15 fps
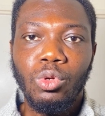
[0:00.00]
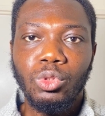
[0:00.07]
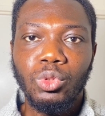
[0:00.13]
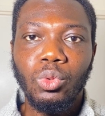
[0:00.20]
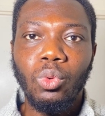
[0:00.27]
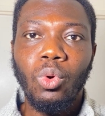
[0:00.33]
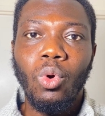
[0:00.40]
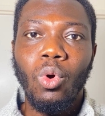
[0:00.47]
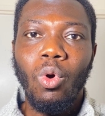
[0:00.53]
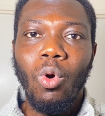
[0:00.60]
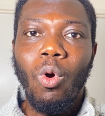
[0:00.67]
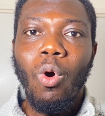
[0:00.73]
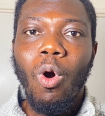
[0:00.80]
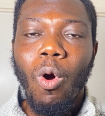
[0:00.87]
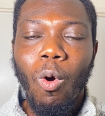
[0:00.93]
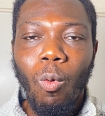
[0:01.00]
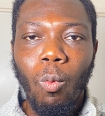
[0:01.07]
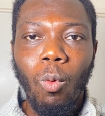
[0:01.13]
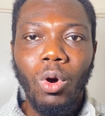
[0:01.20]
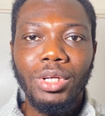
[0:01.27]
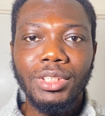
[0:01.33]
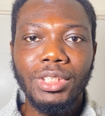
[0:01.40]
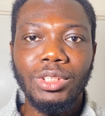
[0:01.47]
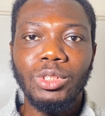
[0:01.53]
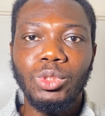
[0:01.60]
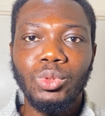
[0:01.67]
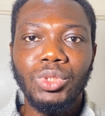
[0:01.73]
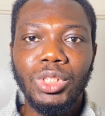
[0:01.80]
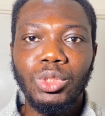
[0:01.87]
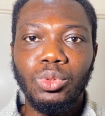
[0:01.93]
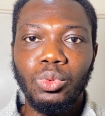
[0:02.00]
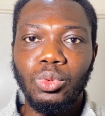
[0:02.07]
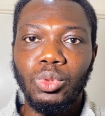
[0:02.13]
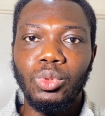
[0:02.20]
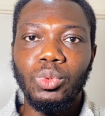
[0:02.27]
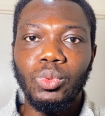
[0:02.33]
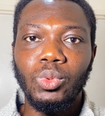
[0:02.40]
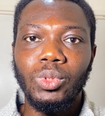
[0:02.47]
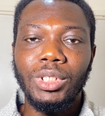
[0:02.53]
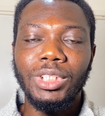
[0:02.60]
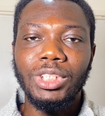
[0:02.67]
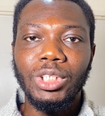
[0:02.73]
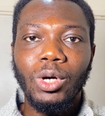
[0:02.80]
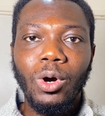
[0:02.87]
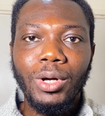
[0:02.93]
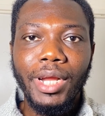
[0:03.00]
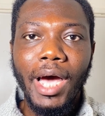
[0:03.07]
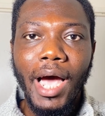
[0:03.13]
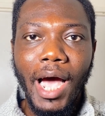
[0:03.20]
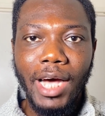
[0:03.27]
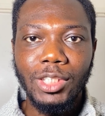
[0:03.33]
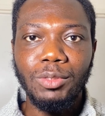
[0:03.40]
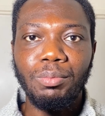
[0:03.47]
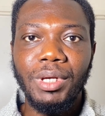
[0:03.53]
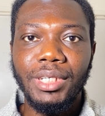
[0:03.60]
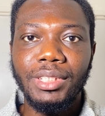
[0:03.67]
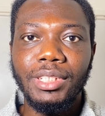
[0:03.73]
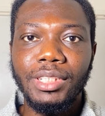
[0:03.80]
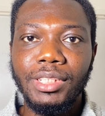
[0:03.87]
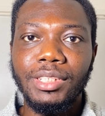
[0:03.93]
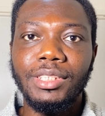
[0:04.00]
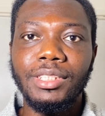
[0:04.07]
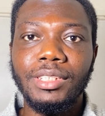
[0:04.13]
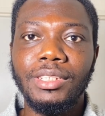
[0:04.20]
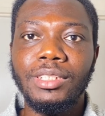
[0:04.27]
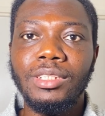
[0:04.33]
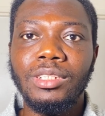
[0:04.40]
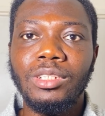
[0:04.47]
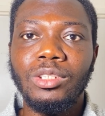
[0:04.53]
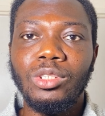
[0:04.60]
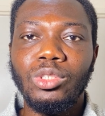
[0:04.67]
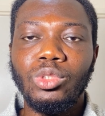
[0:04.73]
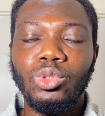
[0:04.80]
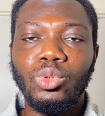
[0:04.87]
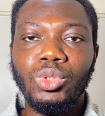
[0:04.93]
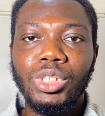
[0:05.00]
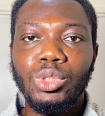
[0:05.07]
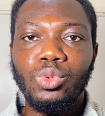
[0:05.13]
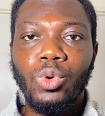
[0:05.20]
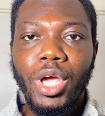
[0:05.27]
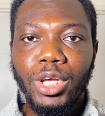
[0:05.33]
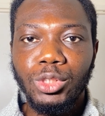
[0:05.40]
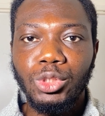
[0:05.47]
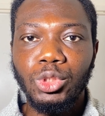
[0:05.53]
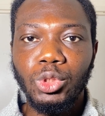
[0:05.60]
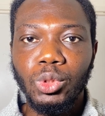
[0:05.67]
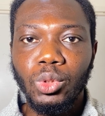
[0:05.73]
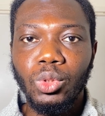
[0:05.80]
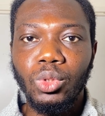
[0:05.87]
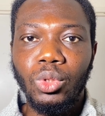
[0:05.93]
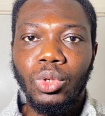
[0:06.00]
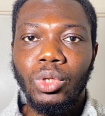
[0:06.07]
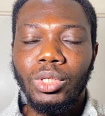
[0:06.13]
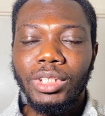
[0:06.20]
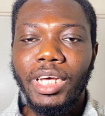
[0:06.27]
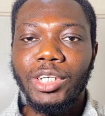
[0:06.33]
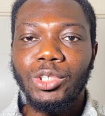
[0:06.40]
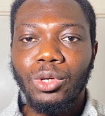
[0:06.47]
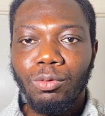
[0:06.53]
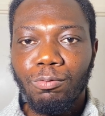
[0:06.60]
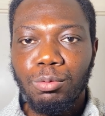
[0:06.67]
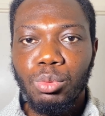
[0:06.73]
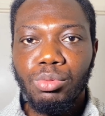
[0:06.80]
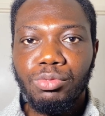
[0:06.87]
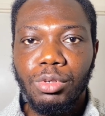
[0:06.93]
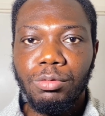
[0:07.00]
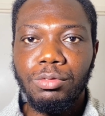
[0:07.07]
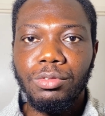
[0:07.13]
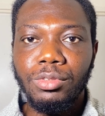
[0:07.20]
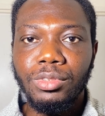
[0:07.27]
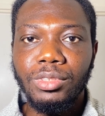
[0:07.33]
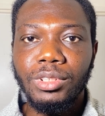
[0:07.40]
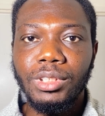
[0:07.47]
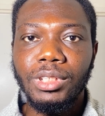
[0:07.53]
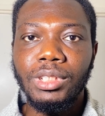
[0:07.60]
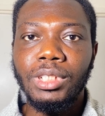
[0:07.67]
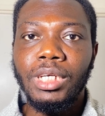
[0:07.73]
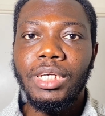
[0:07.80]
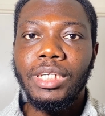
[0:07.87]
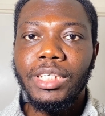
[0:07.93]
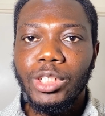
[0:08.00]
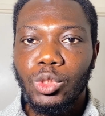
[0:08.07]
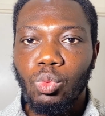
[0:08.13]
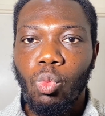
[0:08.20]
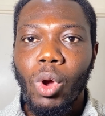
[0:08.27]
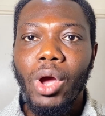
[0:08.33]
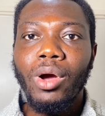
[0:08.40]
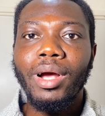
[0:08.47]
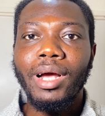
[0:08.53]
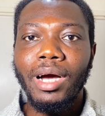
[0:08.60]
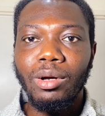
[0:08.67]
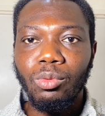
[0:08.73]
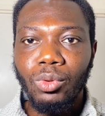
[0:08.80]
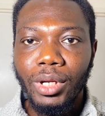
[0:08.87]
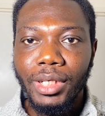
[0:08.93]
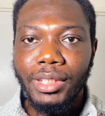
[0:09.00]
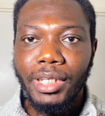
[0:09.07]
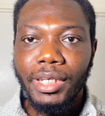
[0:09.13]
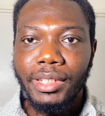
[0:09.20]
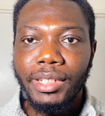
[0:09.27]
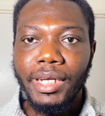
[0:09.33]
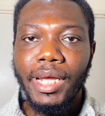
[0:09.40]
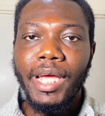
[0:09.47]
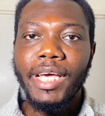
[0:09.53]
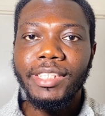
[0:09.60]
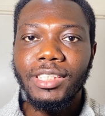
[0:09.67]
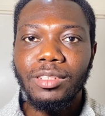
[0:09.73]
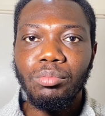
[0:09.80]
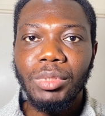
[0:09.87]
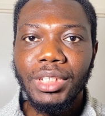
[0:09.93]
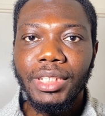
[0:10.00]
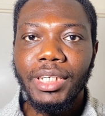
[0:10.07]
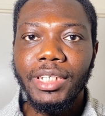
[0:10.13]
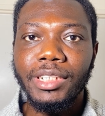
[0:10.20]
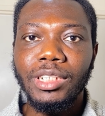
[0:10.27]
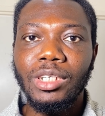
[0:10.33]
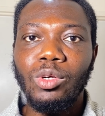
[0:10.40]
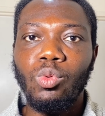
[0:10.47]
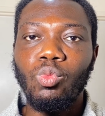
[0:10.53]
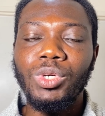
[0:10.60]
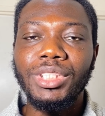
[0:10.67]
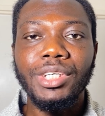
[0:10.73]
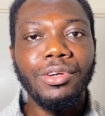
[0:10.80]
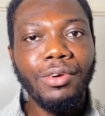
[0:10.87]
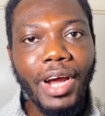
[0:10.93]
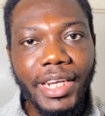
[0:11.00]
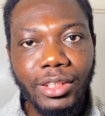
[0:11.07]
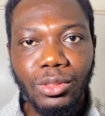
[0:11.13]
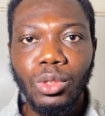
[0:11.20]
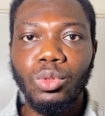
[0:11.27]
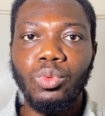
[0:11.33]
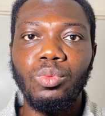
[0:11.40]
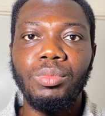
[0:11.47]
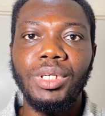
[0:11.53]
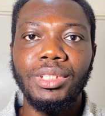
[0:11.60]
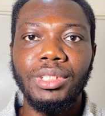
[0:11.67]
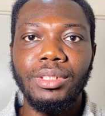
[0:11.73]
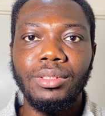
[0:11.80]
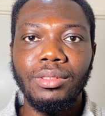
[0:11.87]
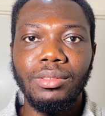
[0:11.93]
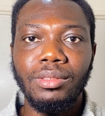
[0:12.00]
So what you need to do in the other aspect is you need to ensure that your proof of fund is well calculated, estimated with the right documents.